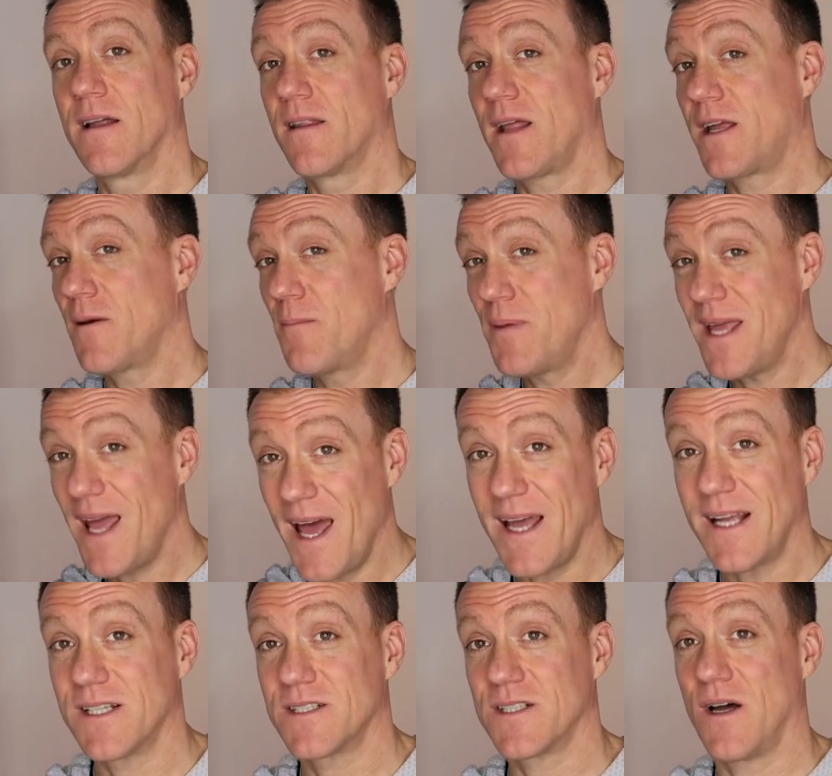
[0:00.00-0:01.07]
They could be
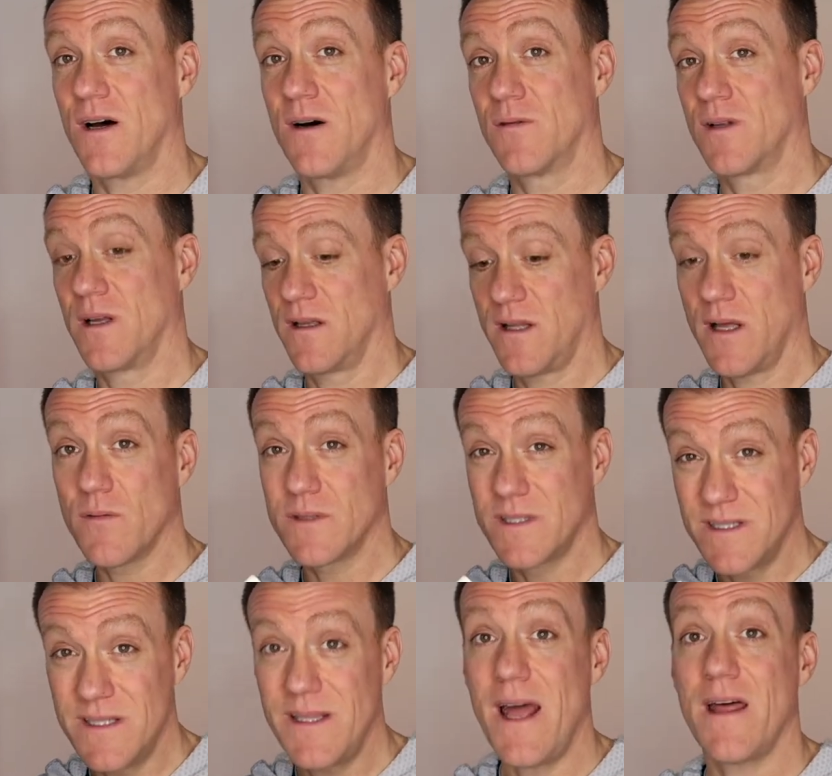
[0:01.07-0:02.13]
exiled. There was
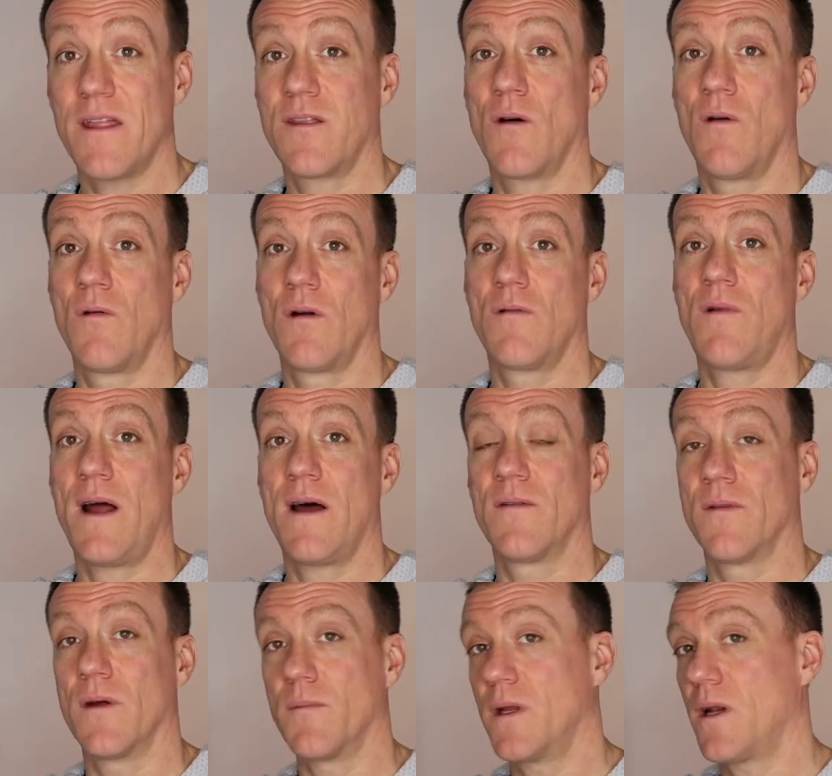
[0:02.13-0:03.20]
death all around them.